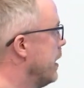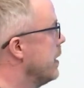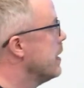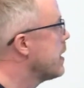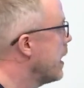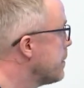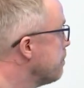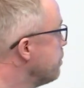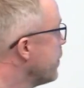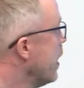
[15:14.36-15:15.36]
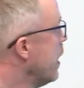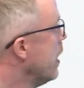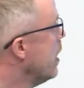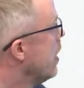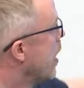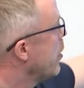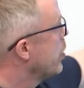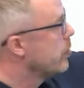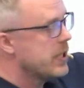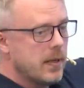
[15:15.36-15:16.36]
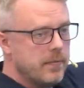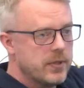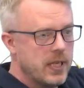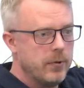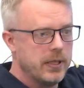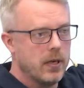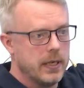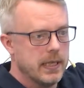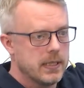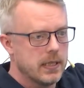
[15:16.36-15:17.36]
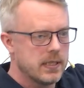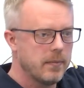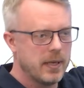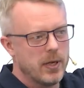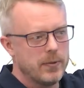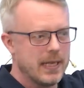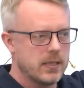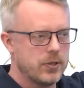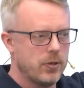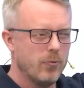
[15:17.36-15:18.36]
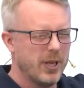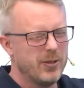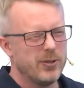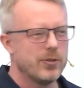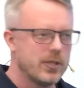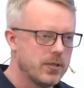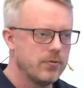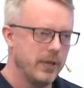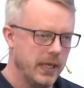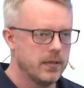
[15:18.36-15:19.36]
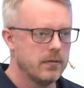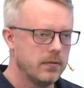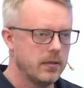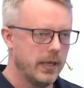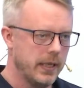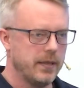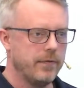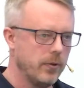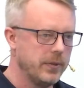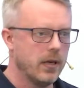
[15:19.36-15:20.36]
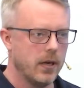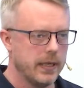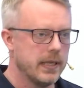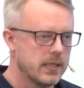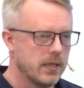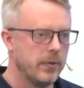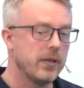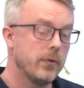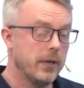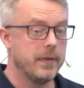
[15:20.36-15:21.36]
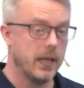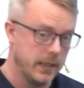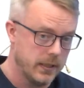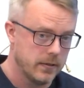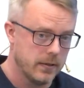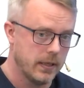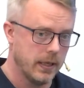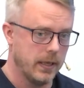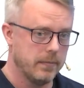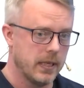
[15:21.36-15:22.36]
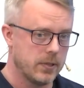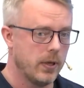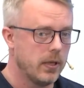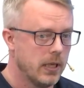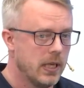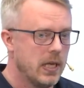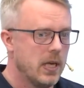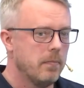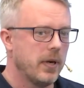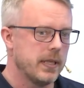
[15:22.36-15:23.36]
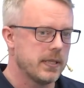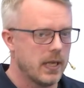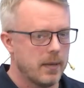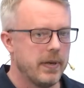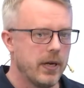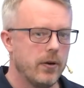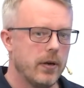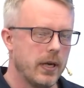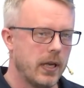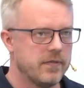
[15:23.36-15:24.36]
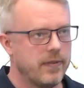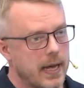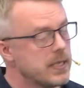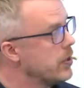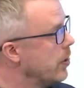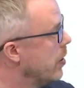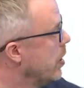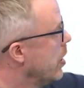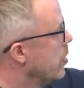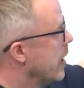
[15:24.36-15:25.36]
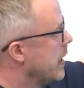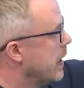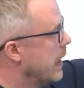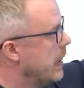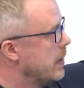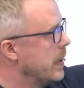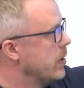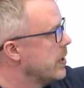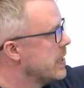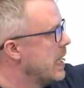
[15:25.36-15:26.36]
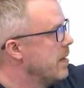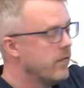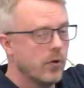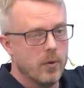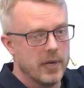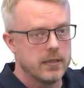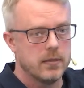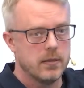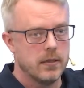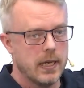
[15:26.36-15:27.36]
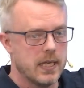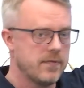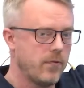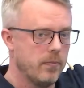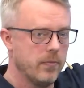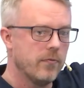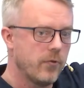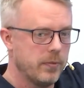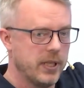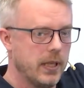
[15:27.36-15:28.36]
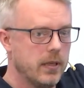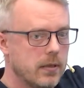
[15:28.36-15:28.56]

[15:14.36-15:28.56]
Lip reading: in this case. And we could do the same with RDS. And somebody might ask, so why don't you just read directly from the RDS? And we could have done it as well, but it's a lot better and a lot faster to get the data into the same format as from the